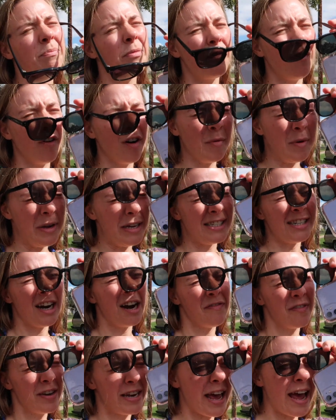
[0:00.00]
before we
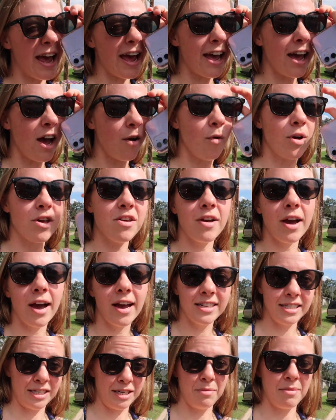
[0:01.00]
start the day, I want you
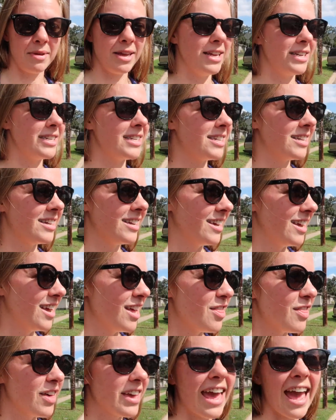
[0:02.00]
guys to meet
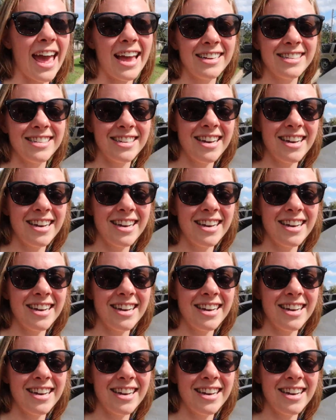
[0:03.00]
the gang